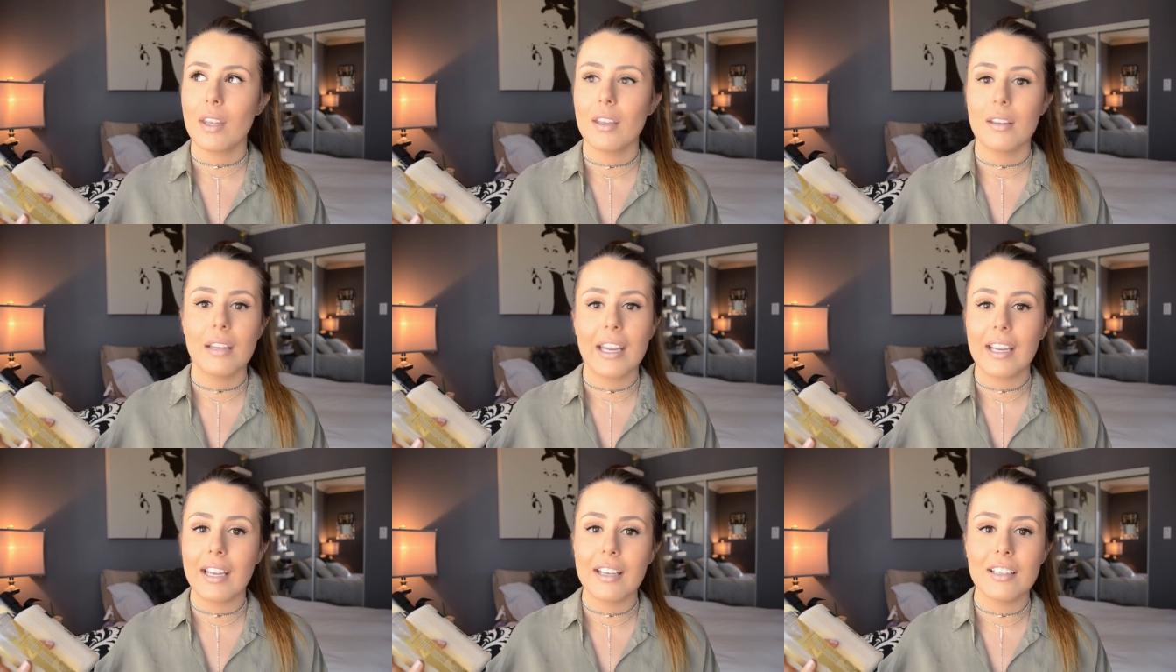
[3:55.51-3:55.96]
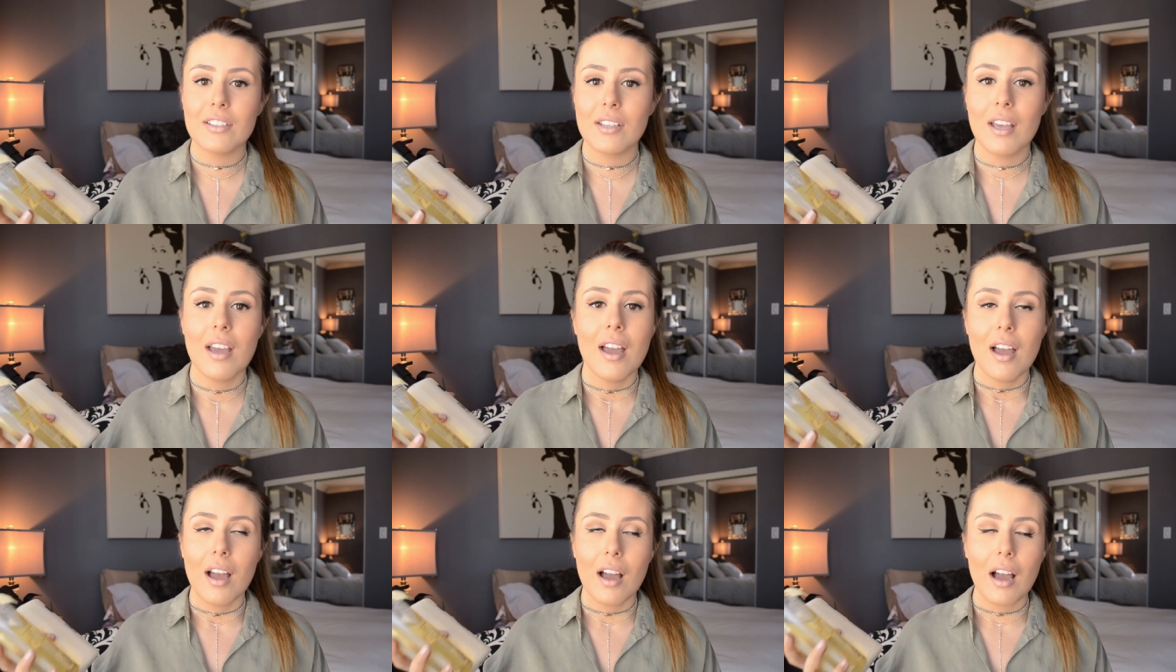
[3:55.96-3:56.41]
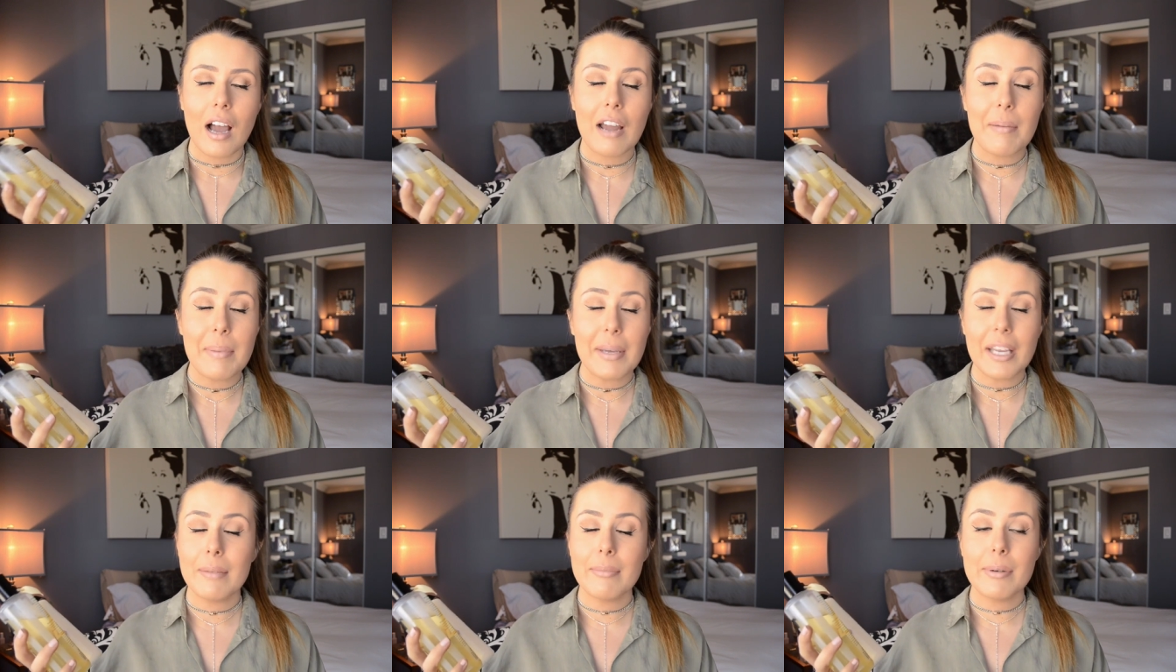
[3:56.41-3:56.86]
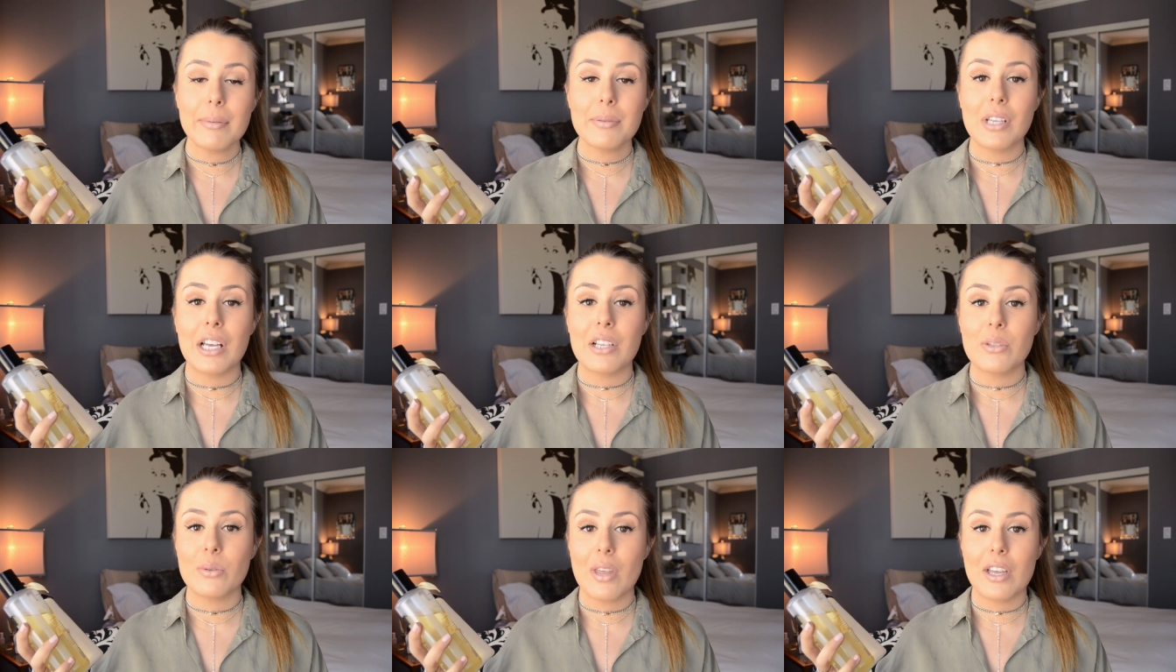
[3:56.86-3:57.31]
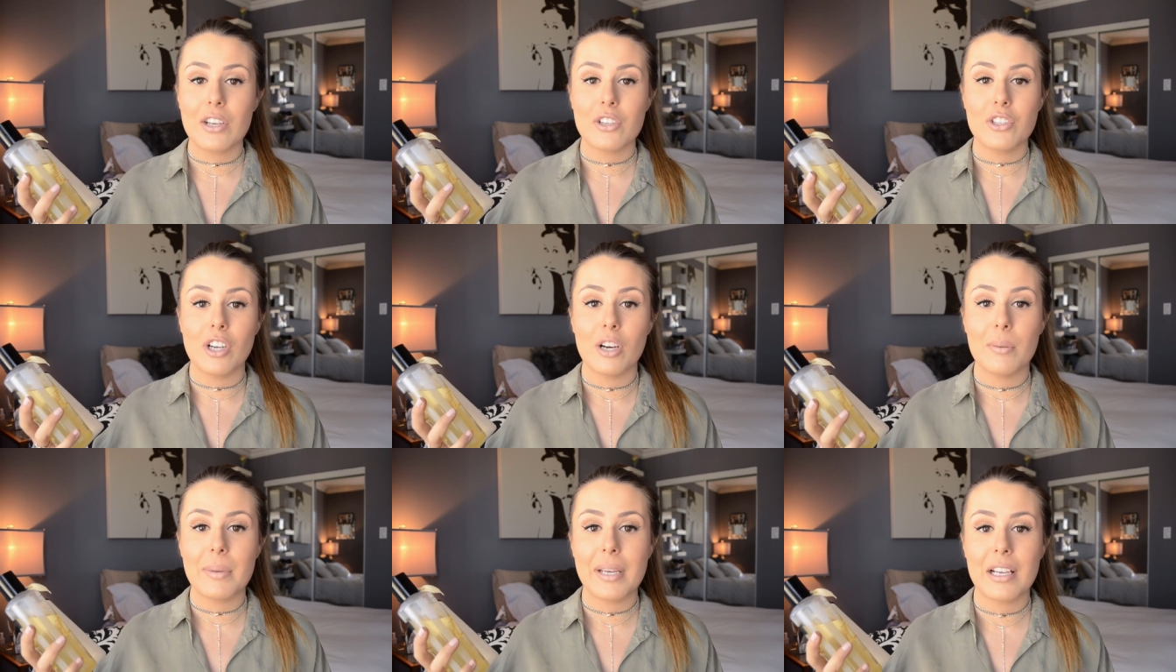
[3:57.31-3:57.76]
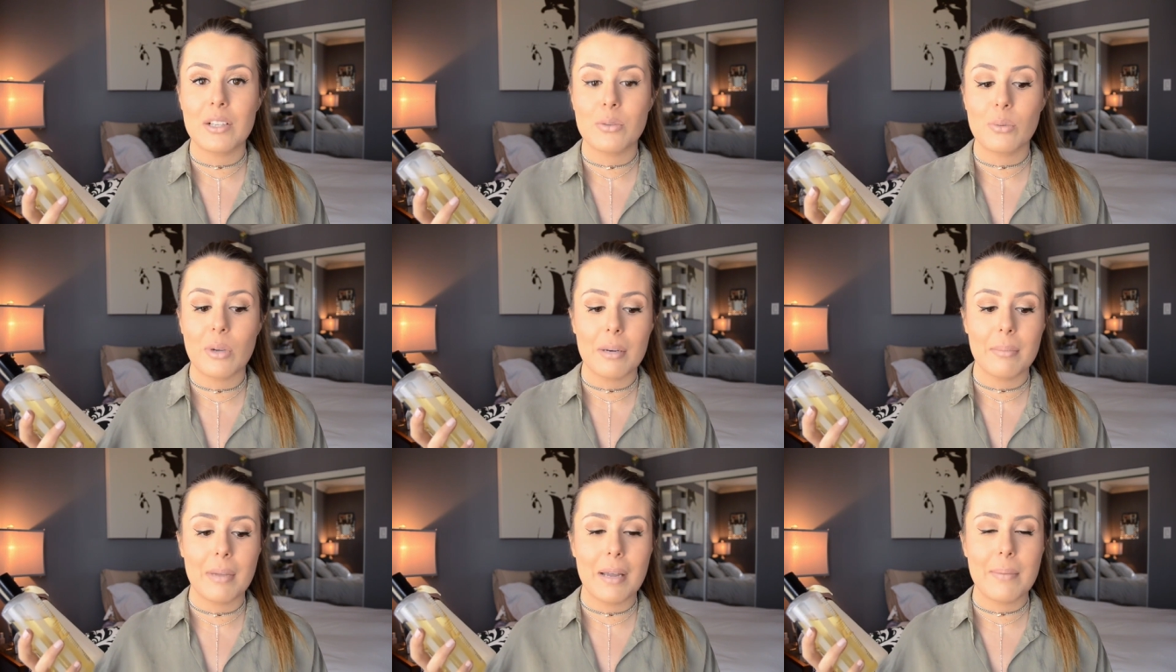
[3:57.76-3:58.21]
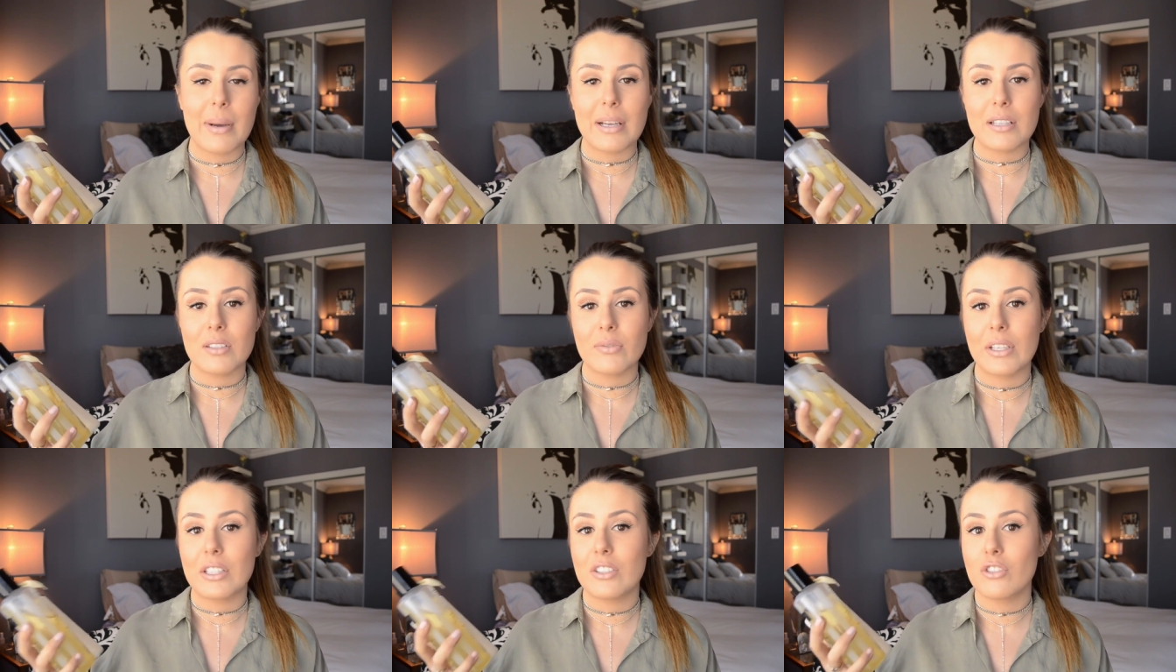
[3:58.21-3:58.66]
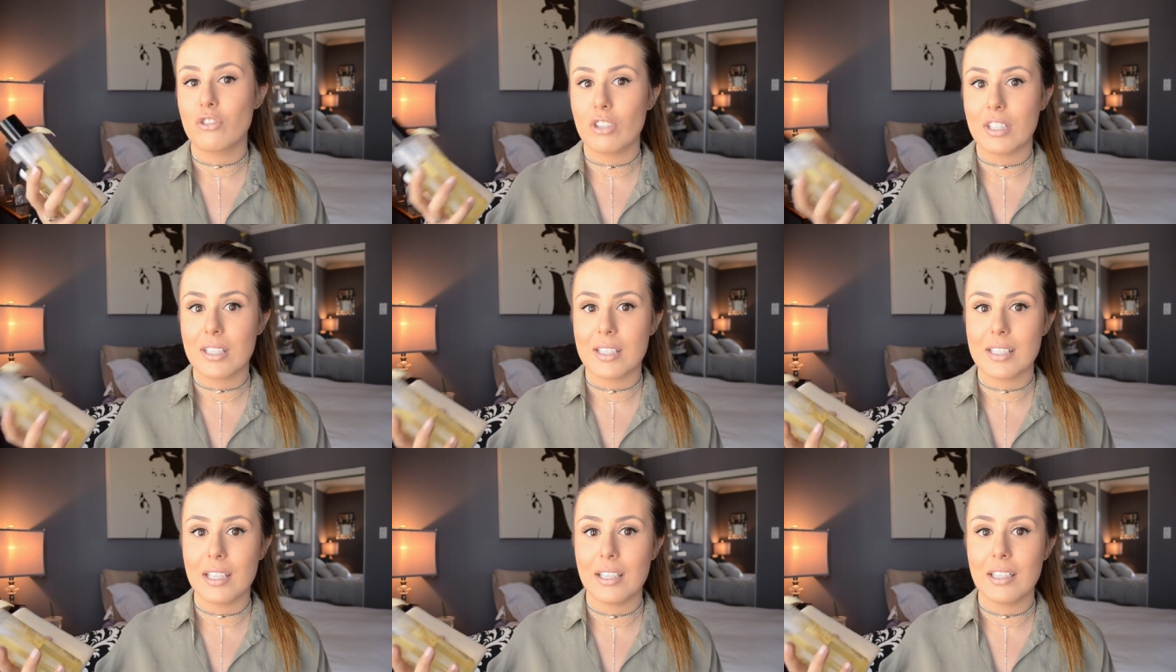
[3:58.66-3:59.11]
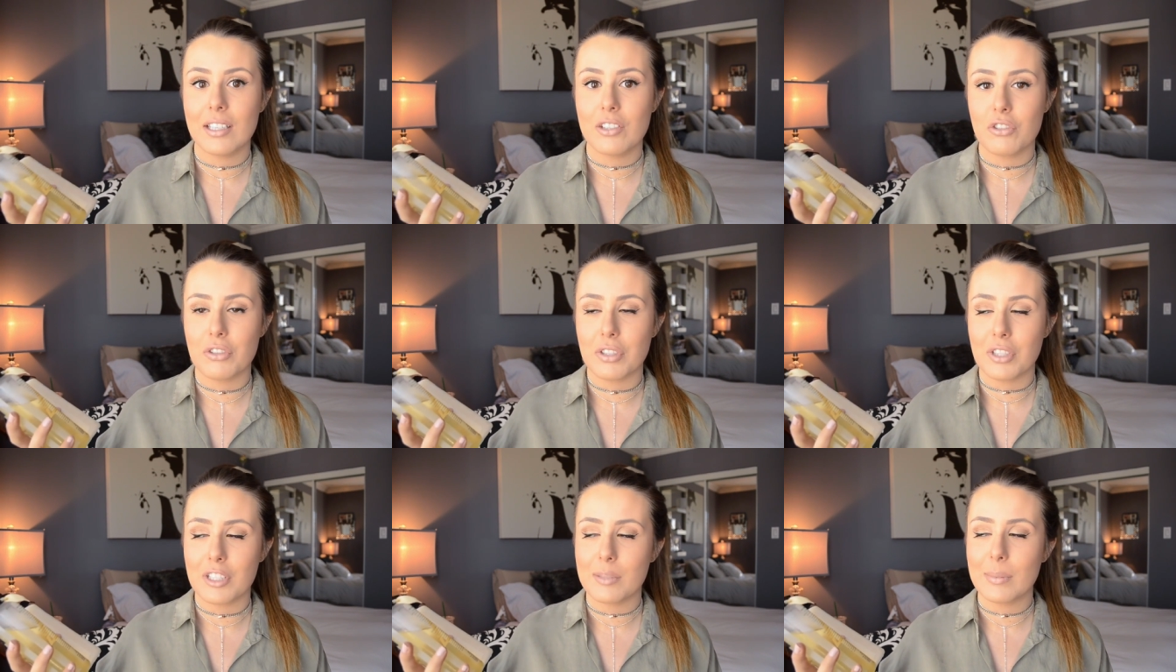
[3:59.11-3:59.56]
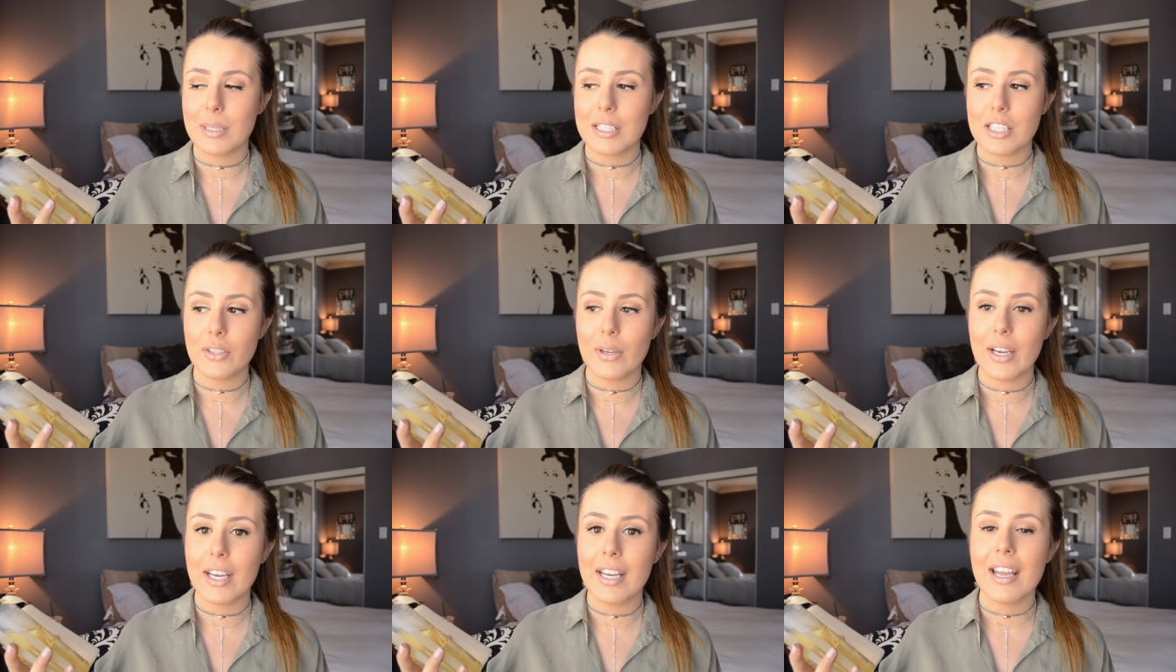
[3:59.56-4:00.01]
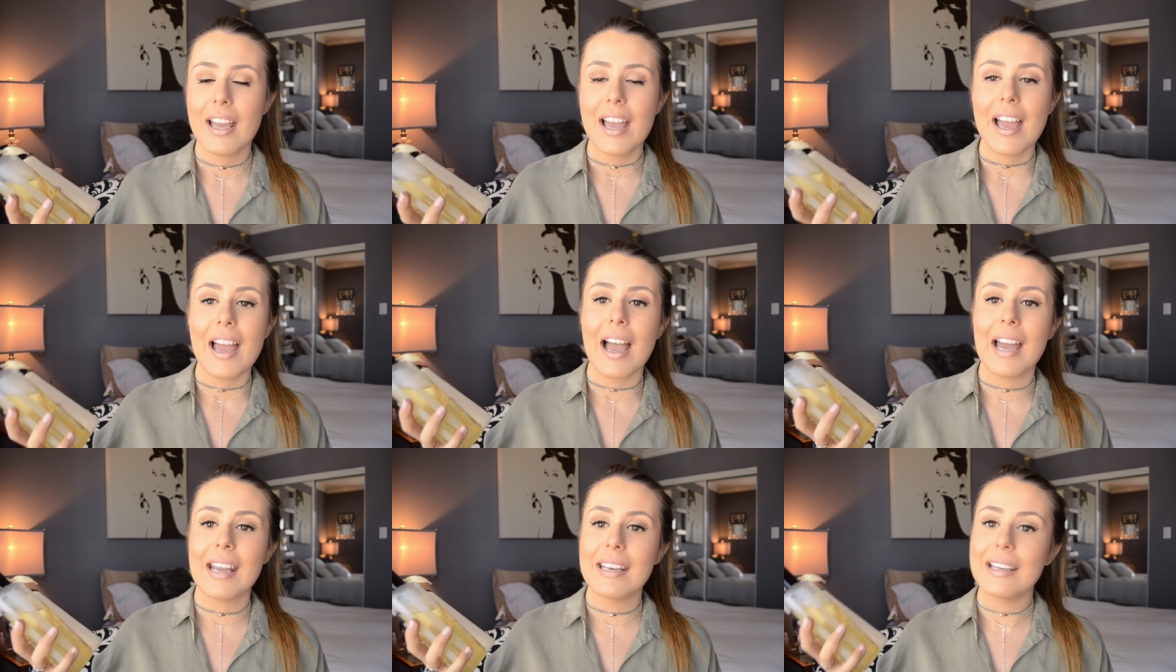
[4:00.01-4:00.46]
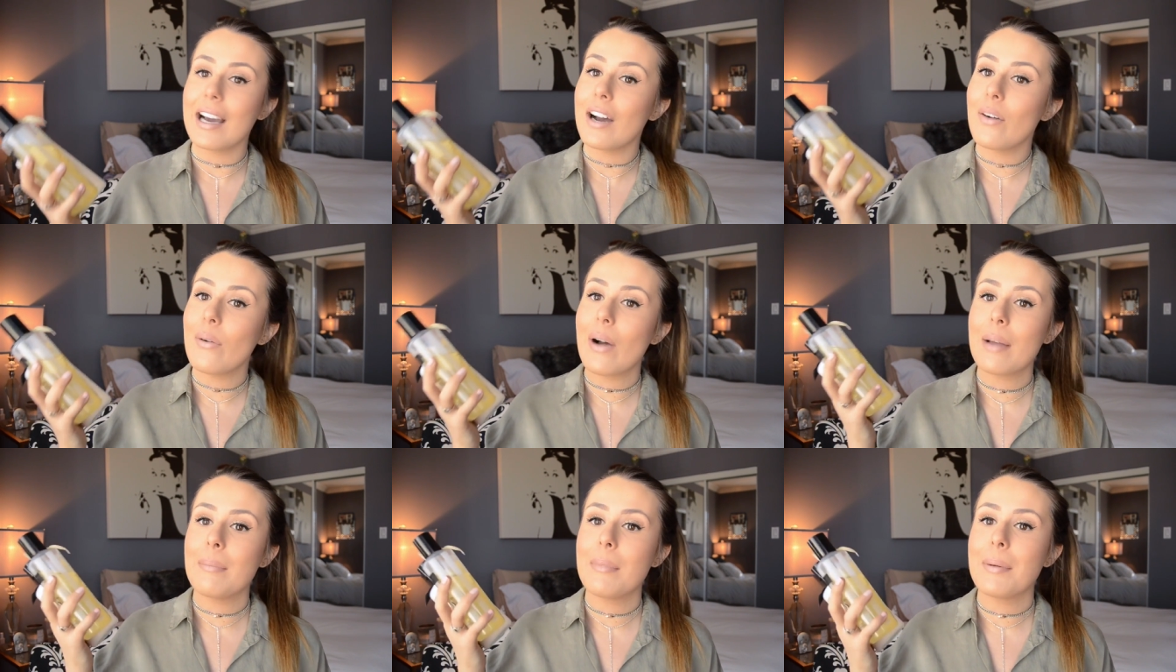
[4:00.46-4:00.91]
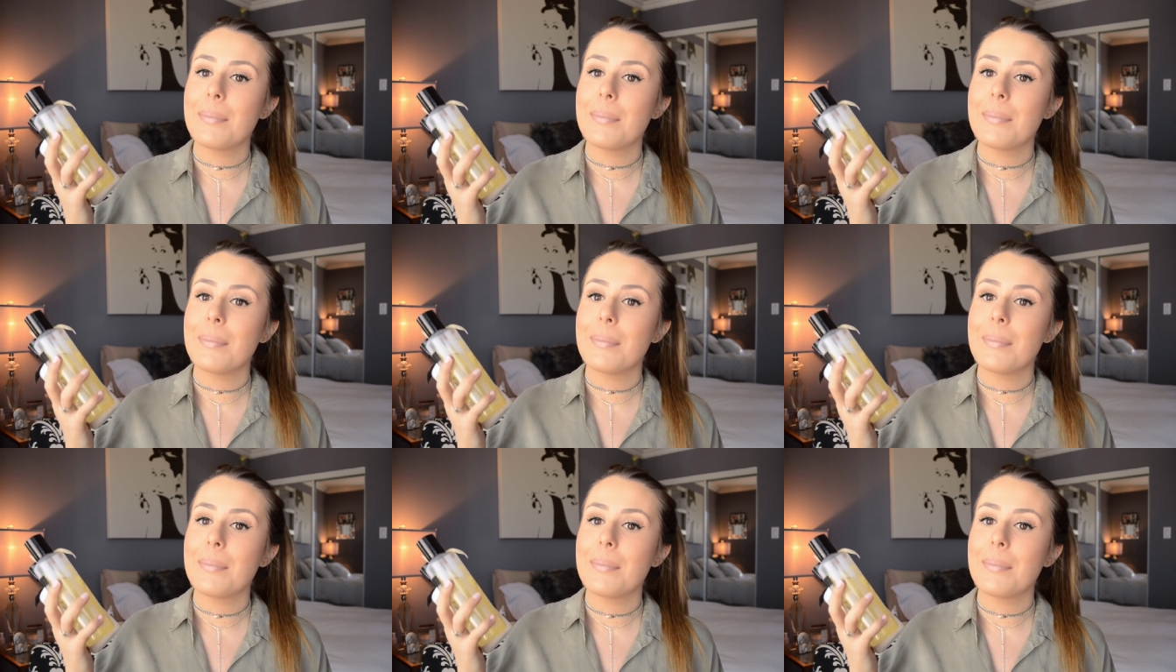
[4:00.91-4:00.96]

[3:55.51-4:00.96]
Like it's, I became obsessed with that show because one of my best friends, Tristan, introduced me to it, and now I'm